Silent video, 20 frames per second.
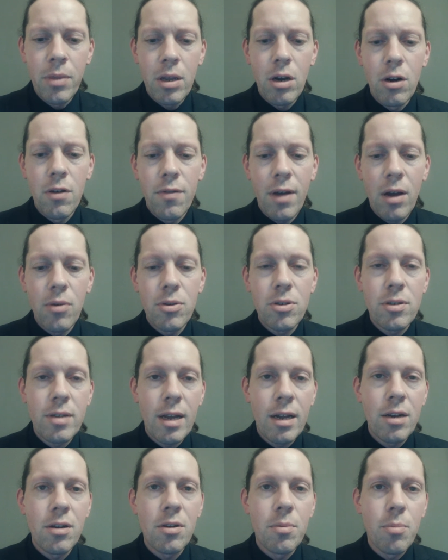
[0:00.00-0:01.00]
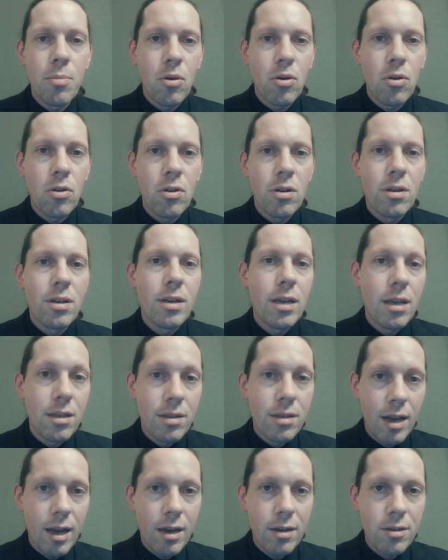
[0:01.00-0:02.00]
of our standard model
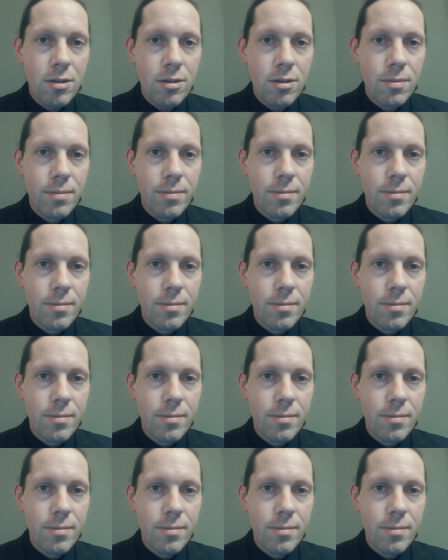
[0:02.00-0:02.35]
intact.